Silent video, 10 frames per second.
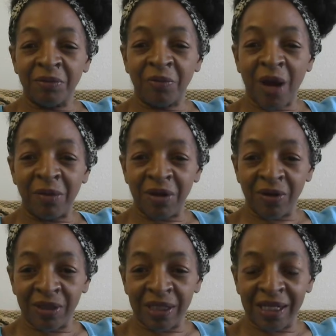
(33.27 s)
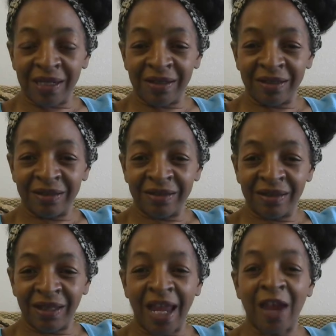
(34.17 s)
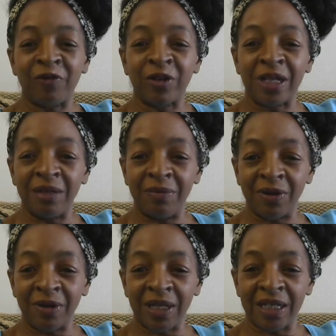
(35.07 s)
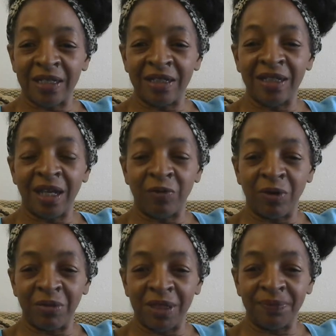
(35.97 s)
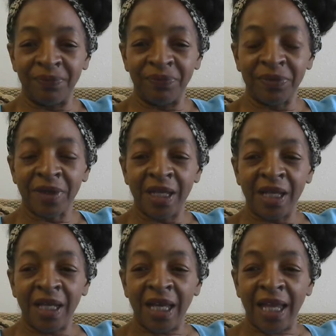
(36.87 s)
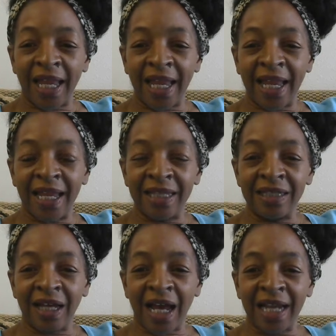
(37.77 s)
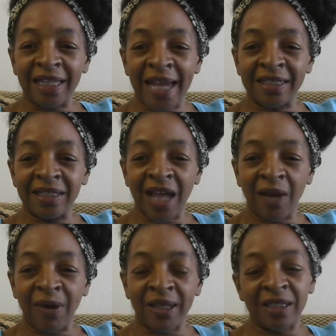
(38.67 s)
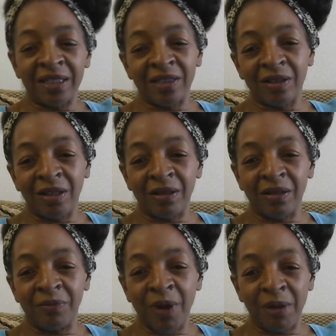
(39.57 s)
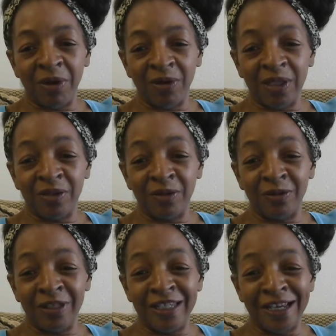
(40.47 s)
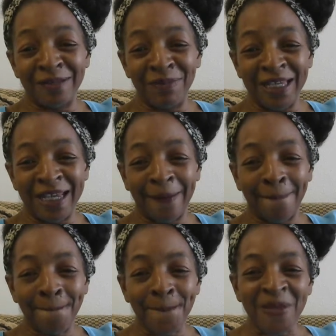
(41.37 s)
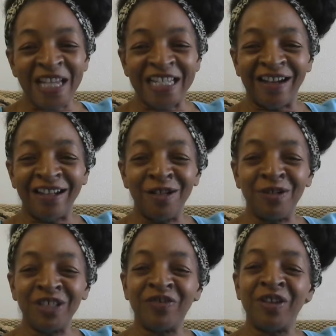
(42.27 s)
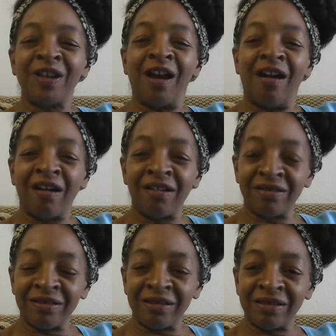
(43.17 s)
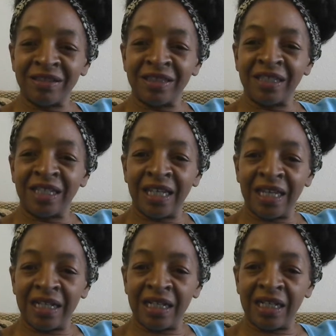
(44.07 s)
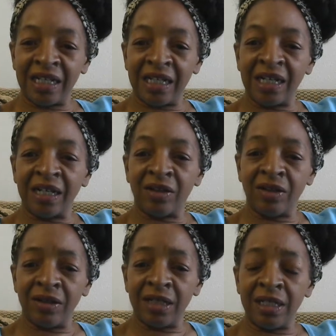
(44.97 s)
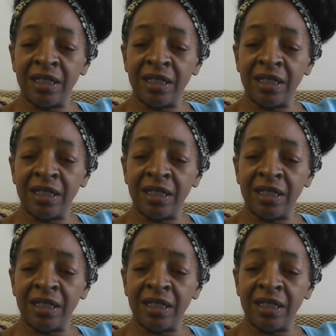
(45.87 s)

primarily African American young women. And I'd like to direct this primarily to the young men. Now, I know it's very hard to get a good,